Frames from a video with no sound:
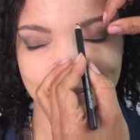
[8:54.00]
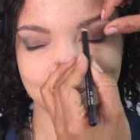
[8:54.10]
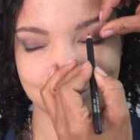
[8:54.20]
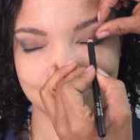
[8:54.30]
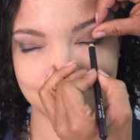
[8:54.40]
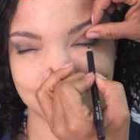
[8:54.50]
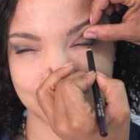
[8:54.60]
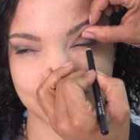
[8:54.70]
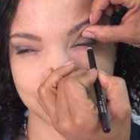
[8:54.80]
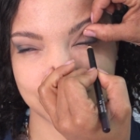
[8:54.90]
Once you
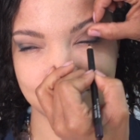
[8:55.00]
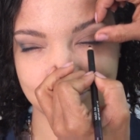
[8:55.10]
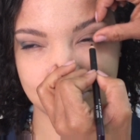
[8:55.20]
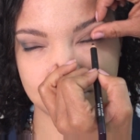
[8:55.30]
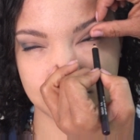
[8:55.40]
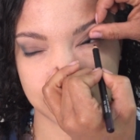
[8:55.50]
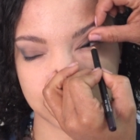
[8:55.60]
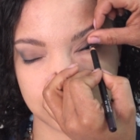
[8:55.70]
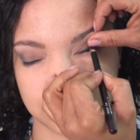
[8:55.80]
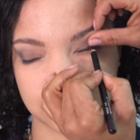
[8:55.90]
try this technique
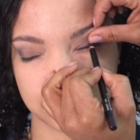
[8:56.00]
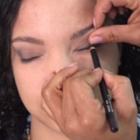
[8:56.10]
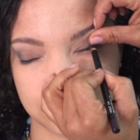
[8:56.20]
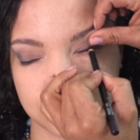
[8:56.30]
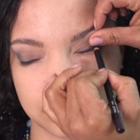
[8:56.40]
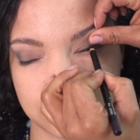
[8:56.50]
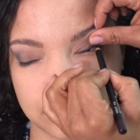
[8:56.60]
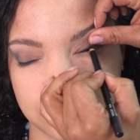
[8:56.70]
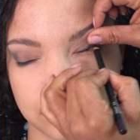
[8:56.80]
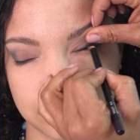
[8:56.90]
a couple of times, it's
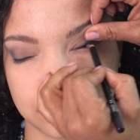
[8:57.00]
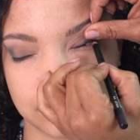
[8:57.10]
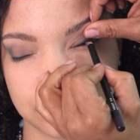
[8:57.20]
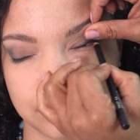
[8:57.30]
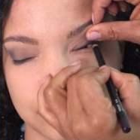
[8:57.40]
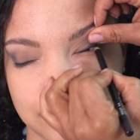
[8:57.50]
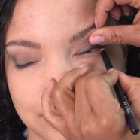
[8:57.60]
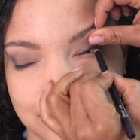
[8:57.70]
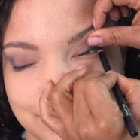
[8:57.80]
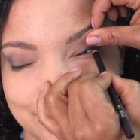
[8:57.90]
not as annoying, I
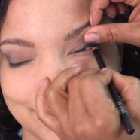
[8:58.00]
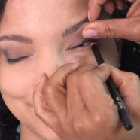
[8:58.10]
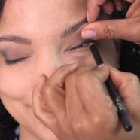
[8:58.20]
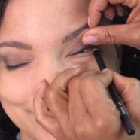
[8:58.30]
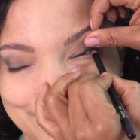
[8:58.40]
promise.